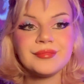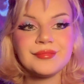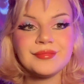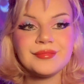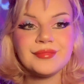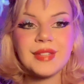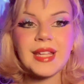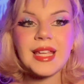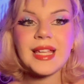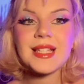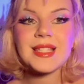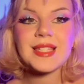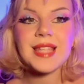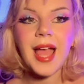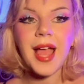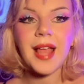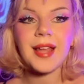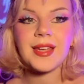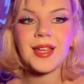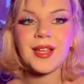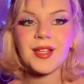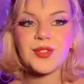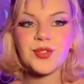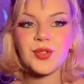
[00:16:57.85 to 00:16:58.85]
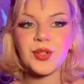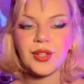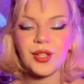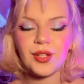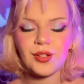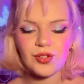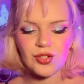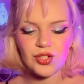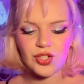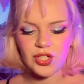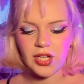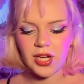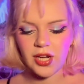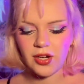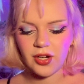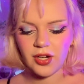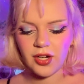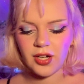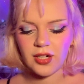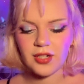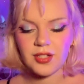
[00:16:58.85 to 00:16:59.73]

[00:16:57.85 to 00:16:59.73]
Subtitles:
These satin inks are a little sheer,